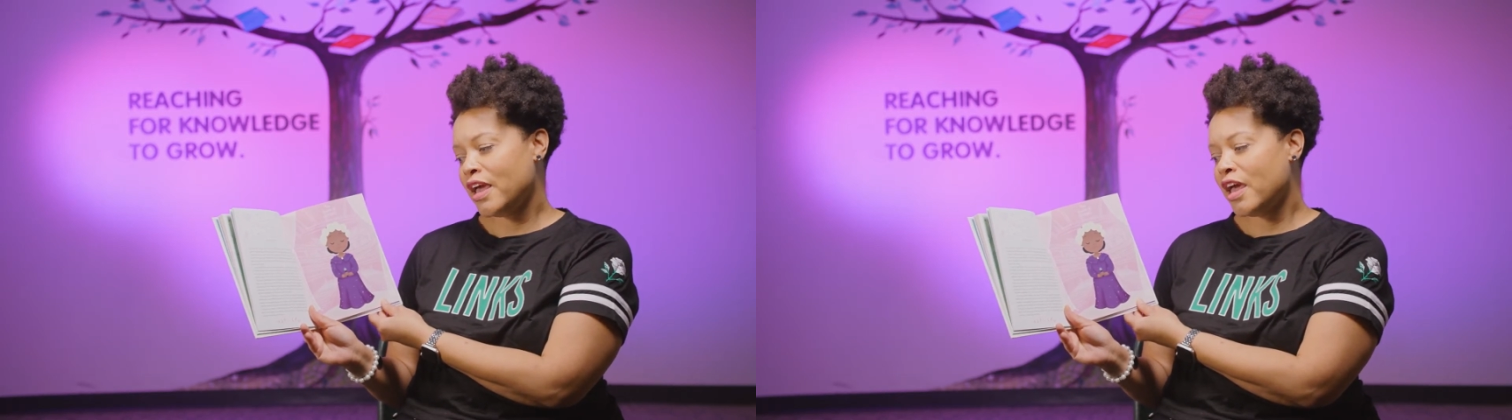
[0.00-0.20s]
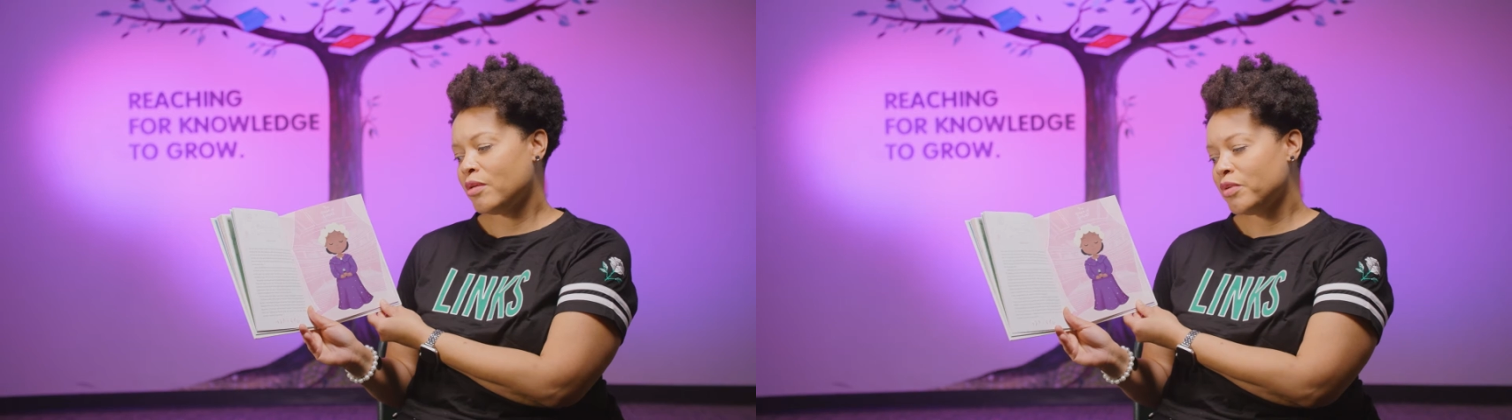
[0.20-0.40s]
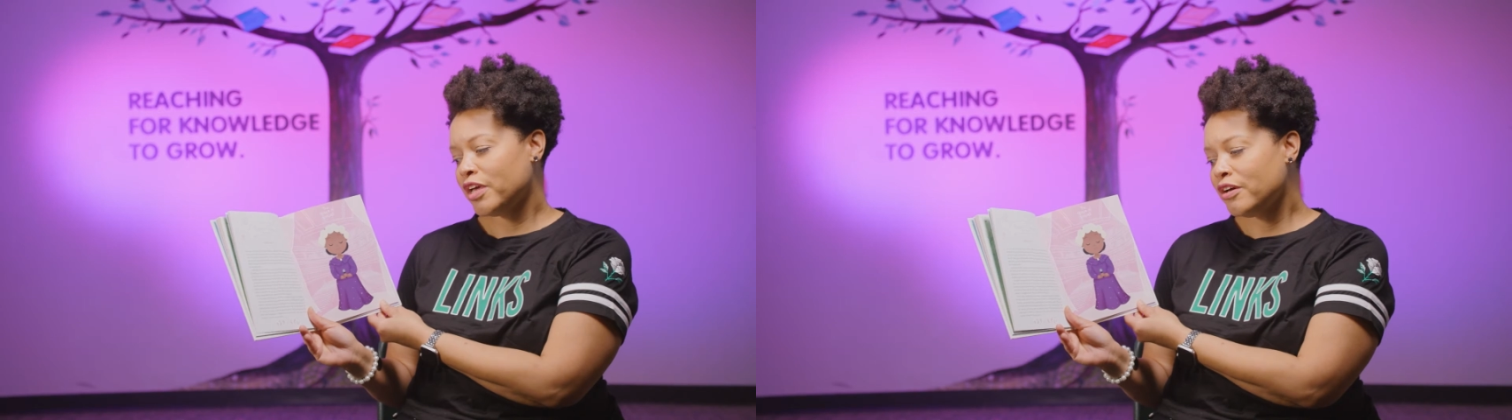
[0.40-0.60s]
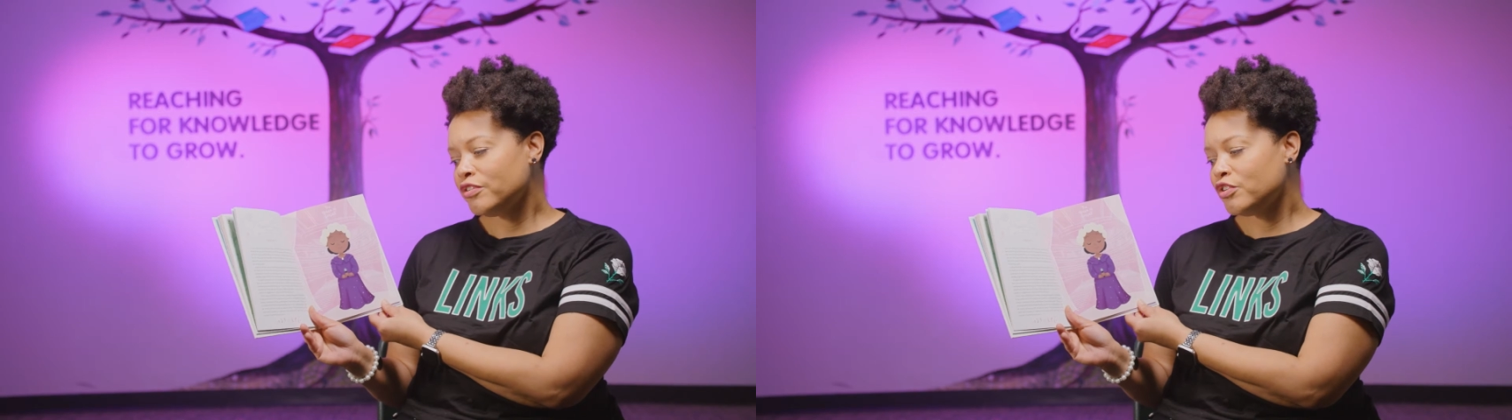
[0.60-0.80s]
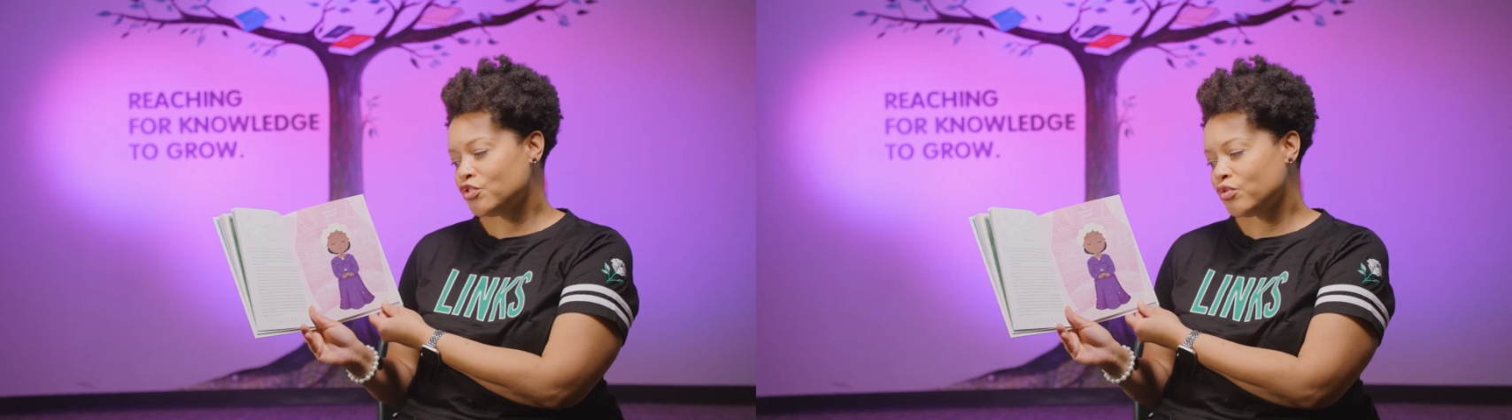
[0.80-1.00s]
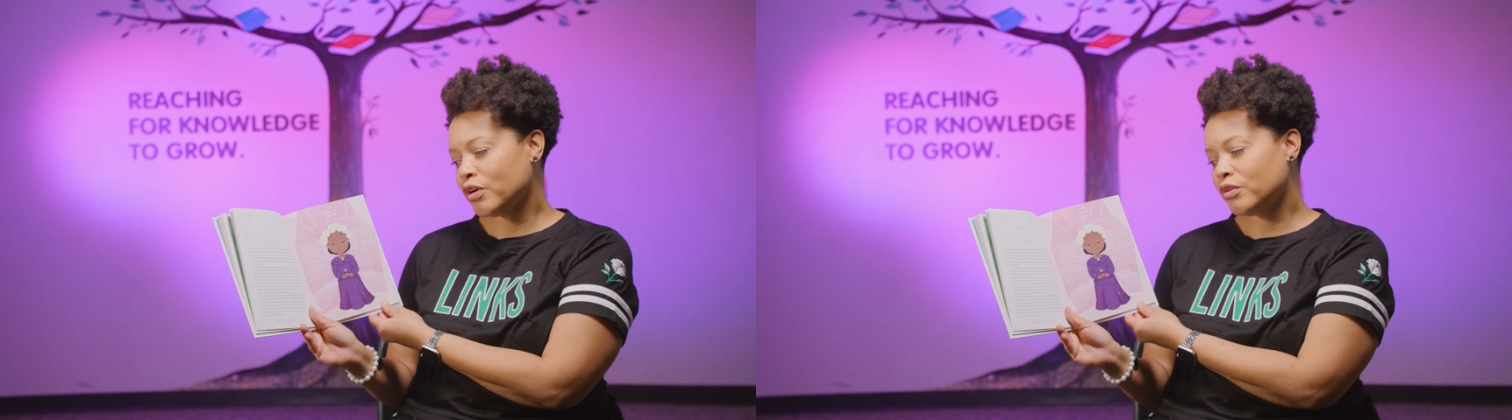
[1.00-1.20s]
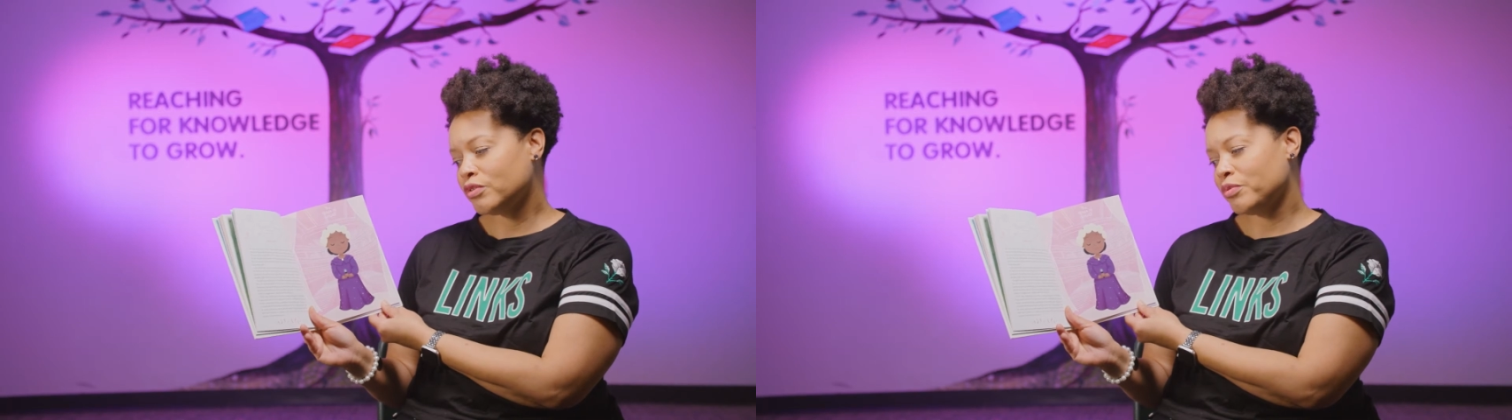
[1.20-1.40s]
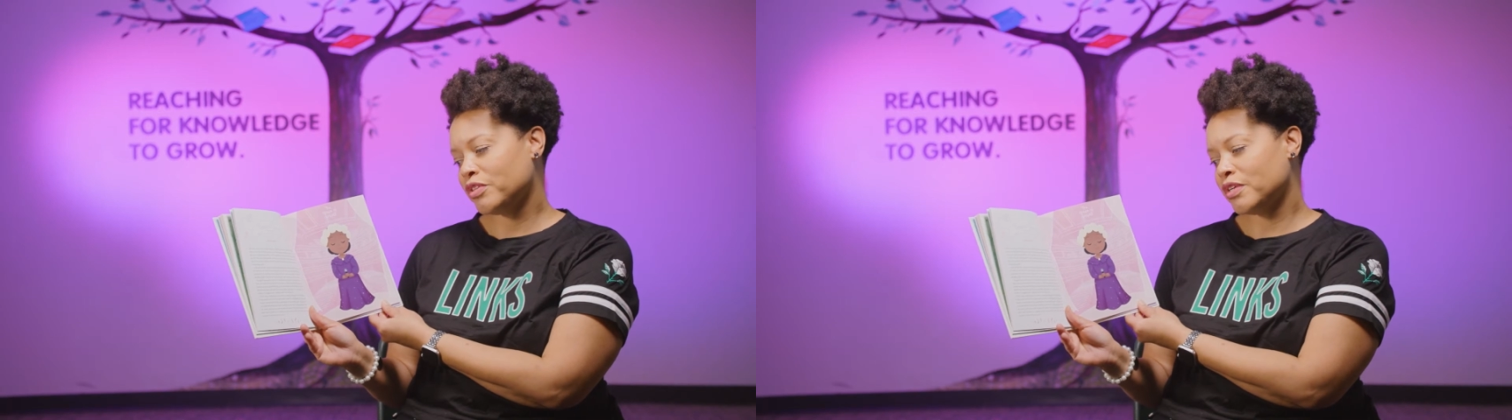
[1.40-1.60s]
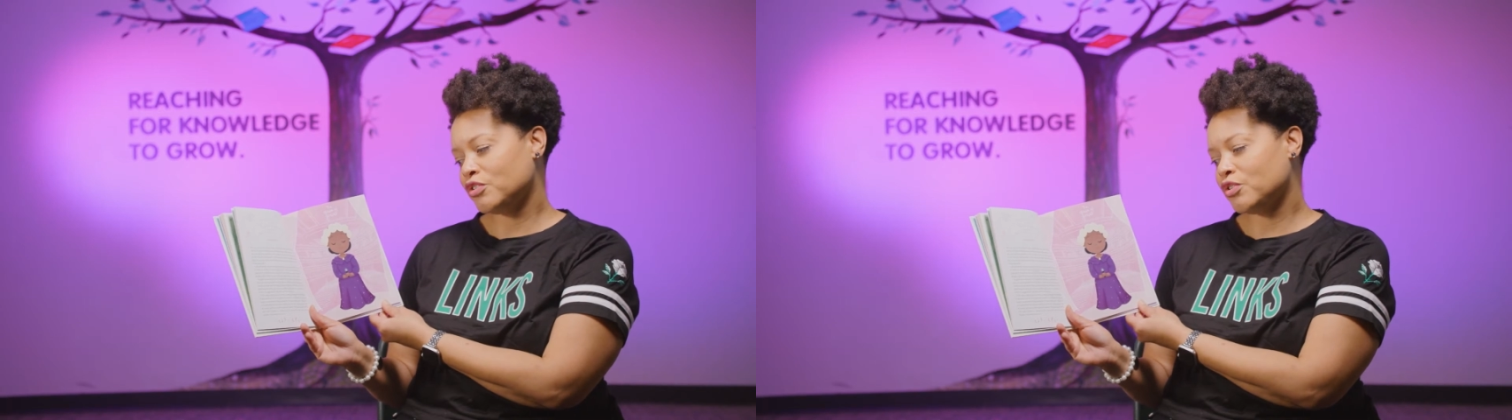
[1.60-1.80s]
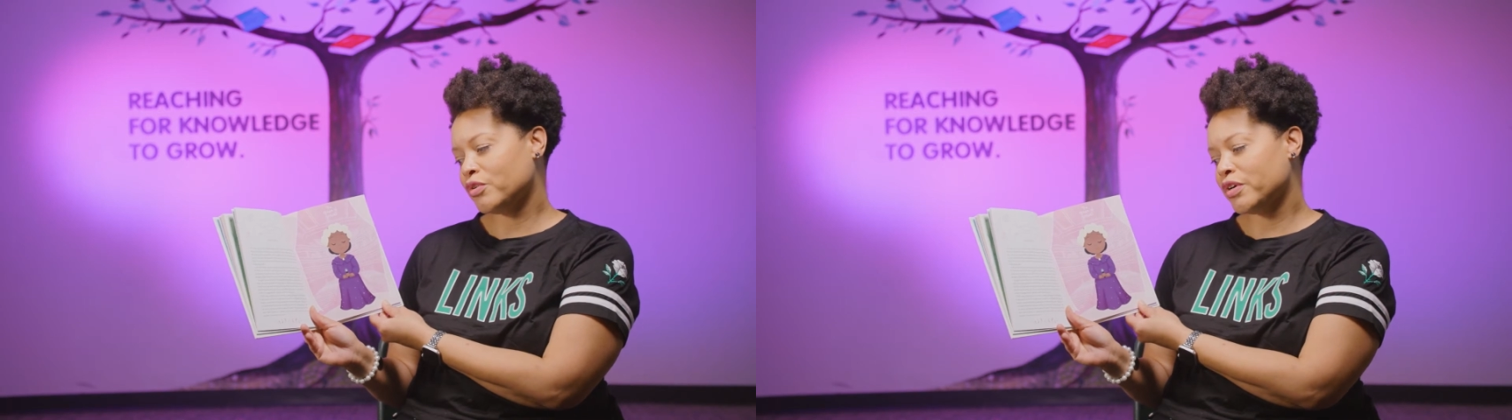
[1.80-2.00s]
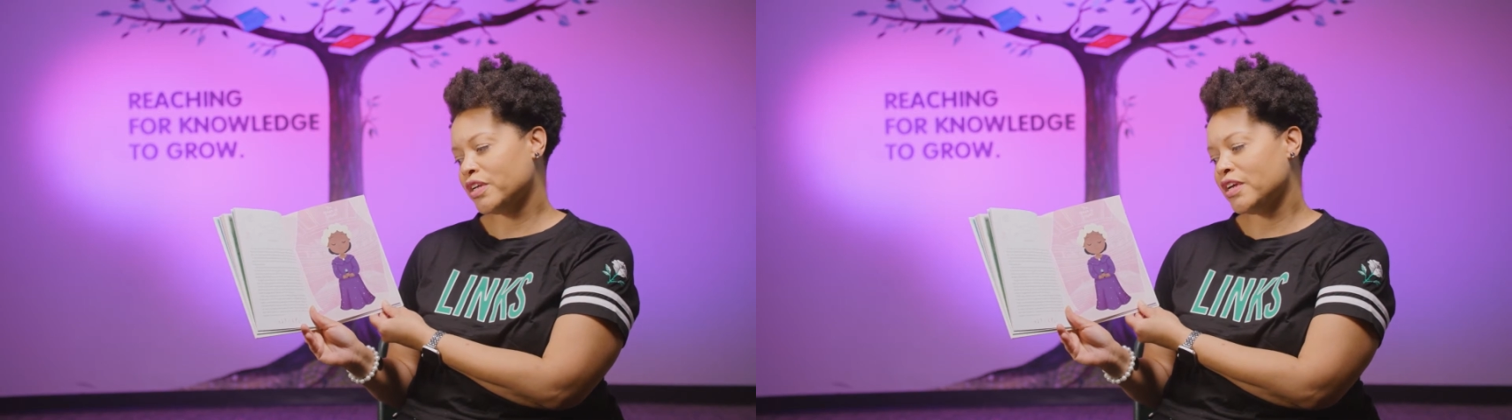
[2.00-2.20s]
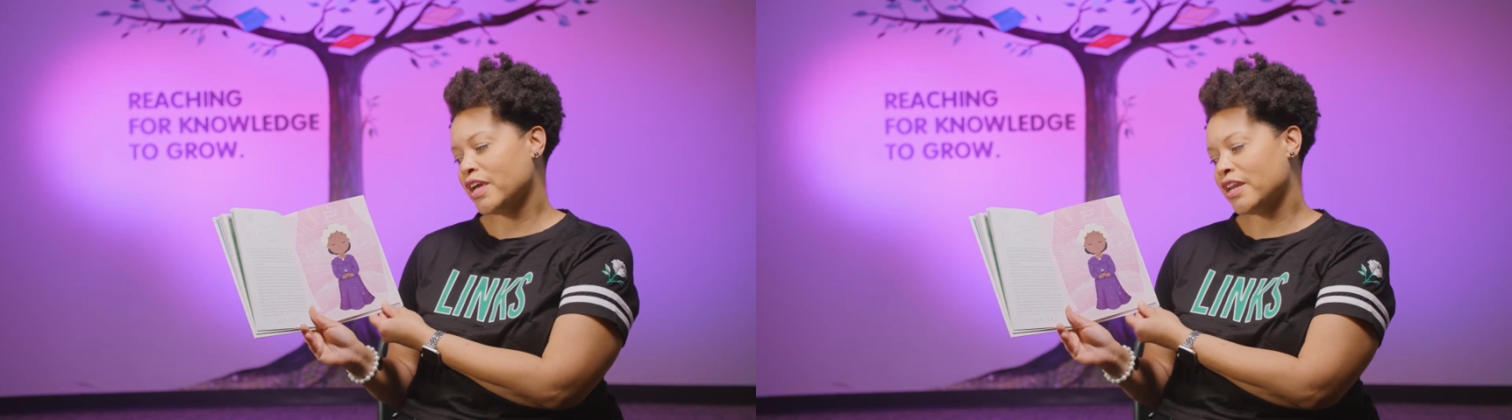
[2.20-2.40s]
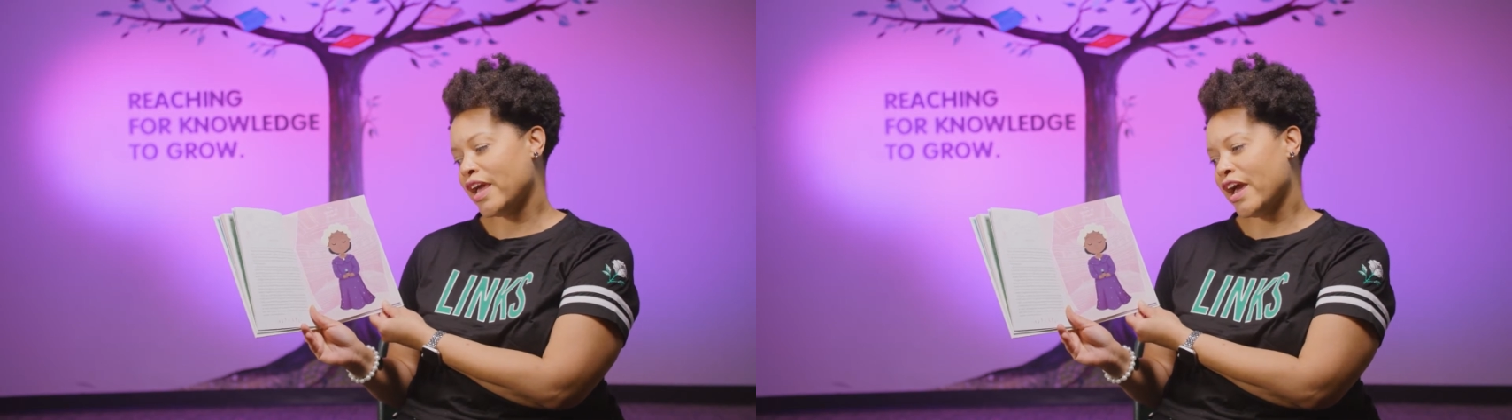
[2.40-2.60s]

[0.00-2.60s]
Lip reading: and Mahalia struggled with it during and